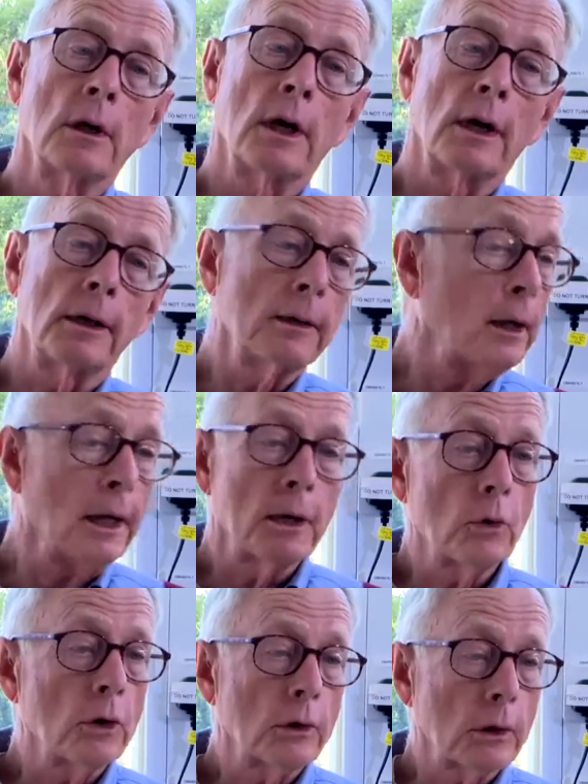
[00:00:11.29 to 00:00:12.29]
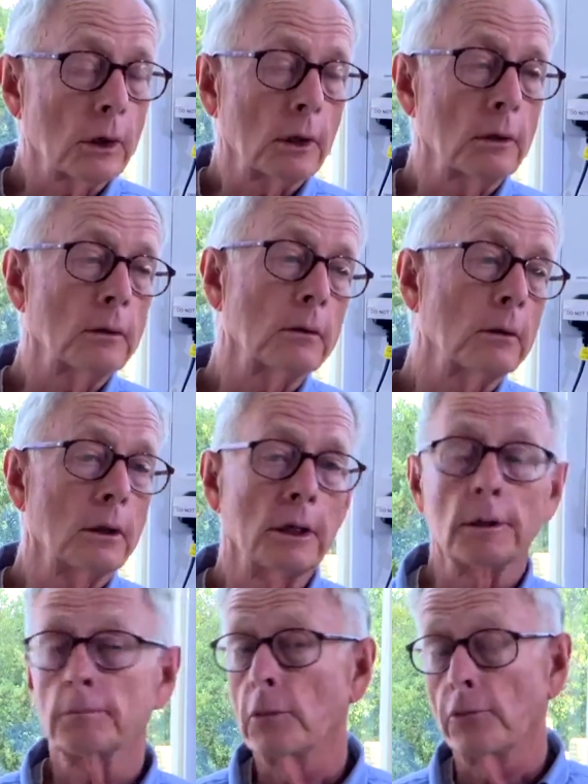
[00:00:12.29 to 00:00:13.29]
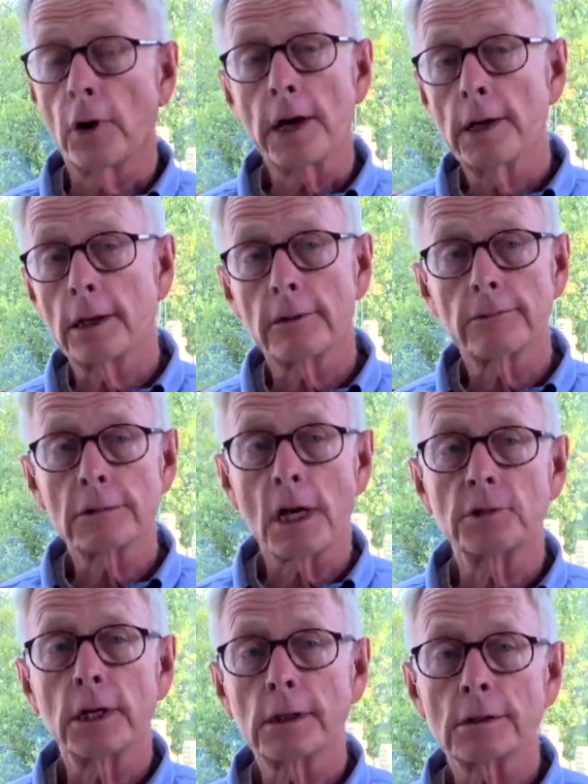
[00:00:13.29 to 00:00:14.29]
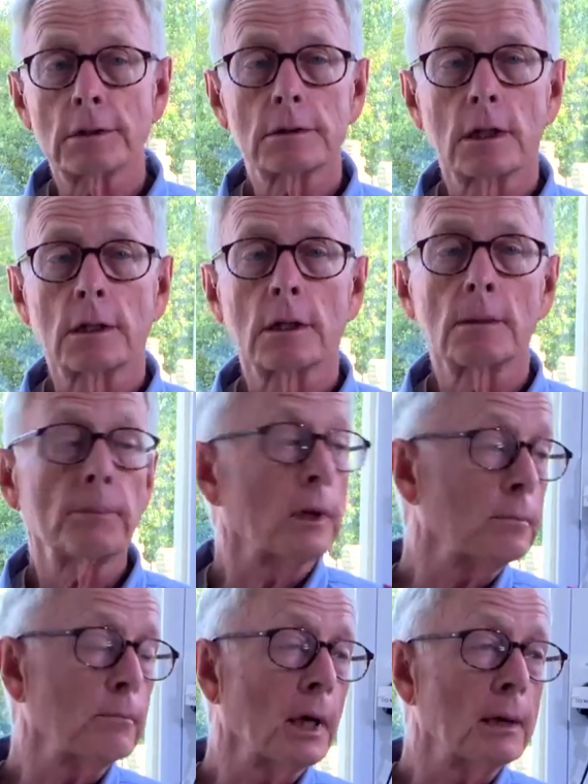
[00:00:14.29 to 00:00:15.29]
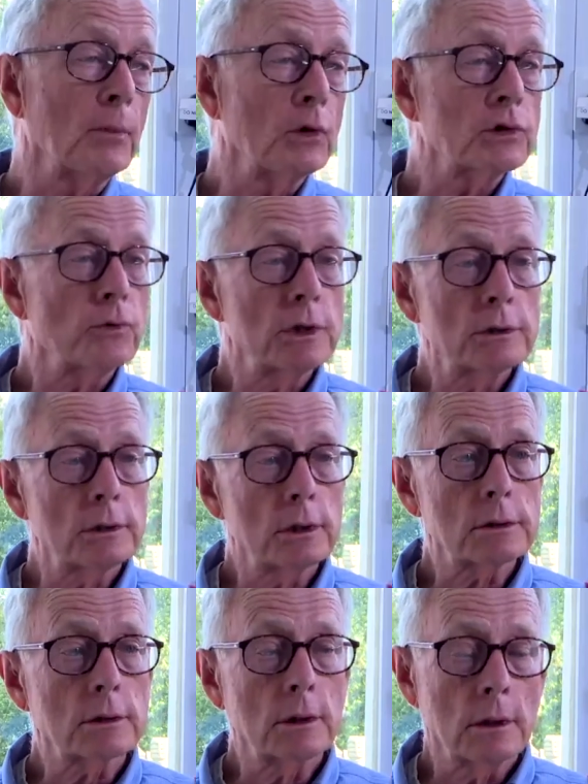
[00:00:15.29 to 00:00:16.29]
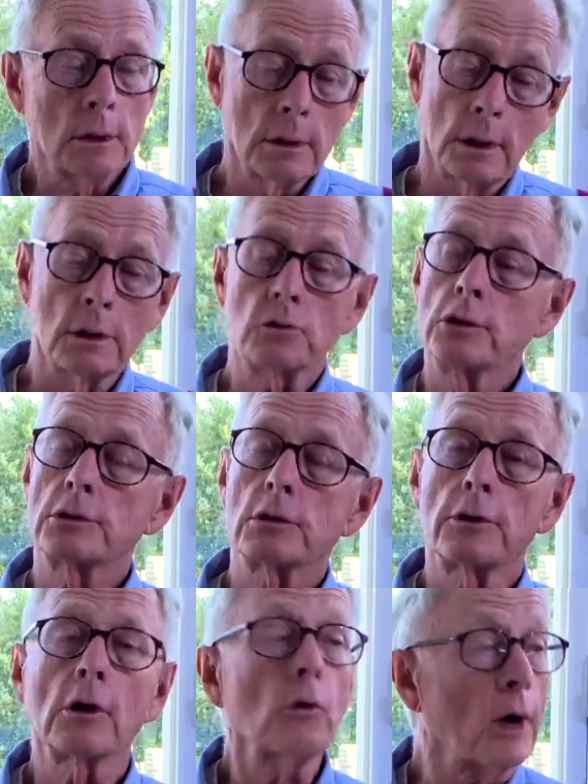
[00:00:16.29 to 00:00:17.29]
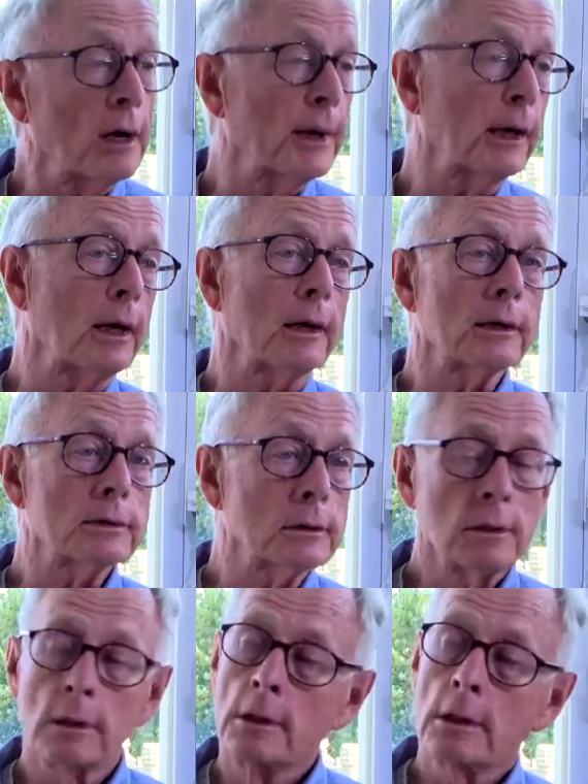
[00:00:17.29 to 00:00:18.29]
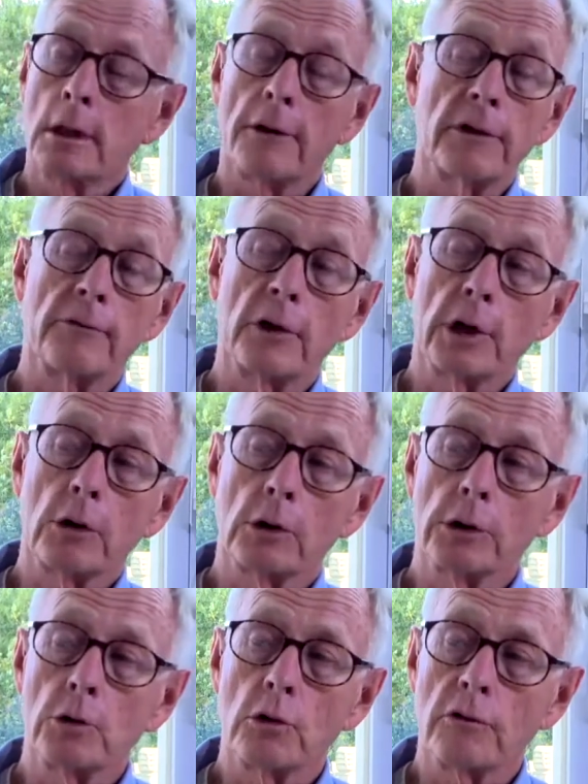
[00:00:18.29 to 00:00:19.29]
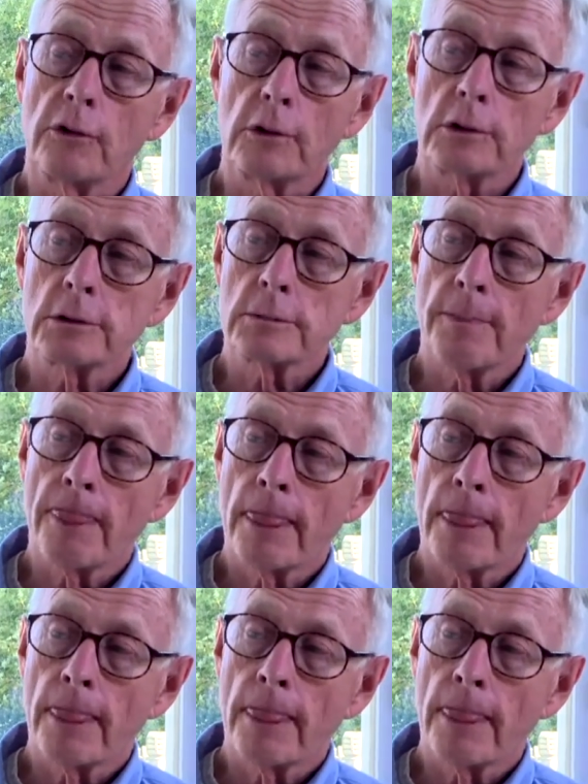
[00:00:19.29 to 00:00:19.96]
I work in a variety of subjects, but my most recent interests are the quantum mechanics of the very early universe.